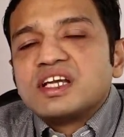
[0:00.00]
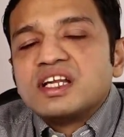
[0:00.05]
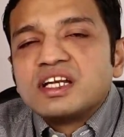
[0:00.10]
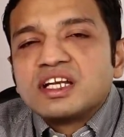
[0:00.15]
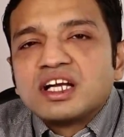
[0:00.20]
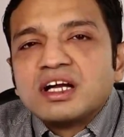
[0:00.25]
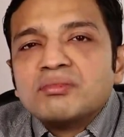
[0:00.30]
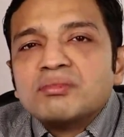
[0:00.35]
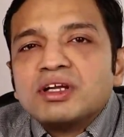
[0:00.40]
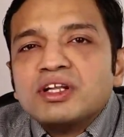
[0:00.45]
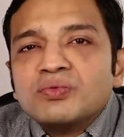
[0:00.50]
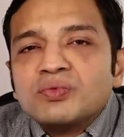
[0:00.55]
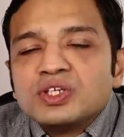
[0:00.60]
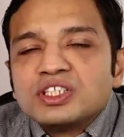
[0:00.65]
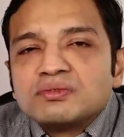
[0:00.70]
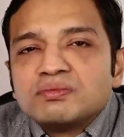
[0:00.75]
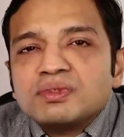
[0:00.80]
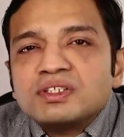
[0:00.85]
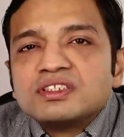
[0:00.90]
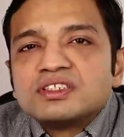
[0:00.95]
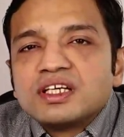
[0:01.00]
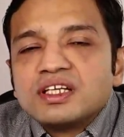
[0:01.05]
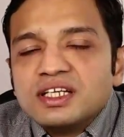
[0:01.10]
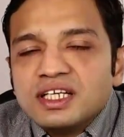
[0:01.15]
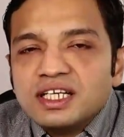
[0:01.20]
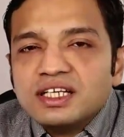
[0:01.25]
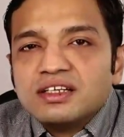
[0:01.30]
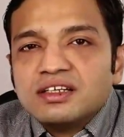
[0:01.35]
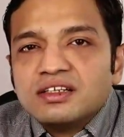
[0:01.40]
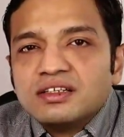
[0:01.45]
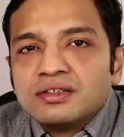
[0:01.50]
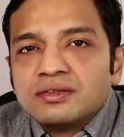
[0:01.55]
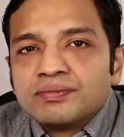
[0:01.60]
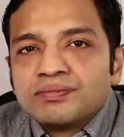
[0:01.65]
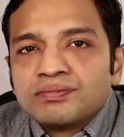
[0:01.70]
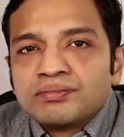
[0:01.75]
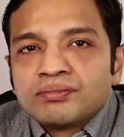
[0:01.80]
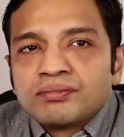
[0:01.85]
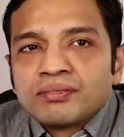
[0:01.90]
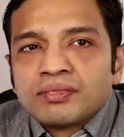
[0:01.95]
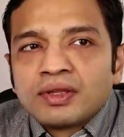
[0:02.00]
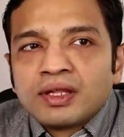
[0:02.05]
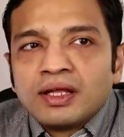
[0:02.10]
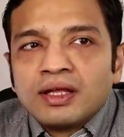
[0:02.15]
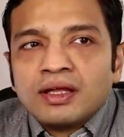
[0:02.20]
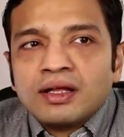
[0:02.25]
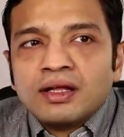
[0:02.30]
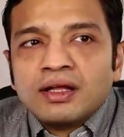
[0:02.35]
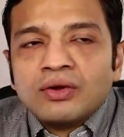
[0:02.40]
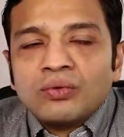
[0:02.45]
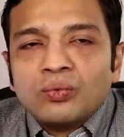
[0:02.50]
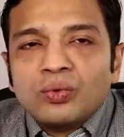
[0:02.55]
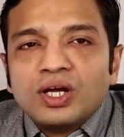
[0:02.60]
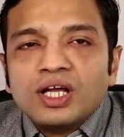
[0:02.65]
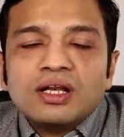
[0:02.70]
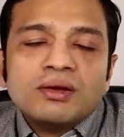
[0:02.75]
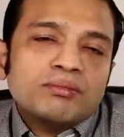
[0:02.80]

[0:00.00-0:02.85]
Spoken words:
income investments are needed? Well,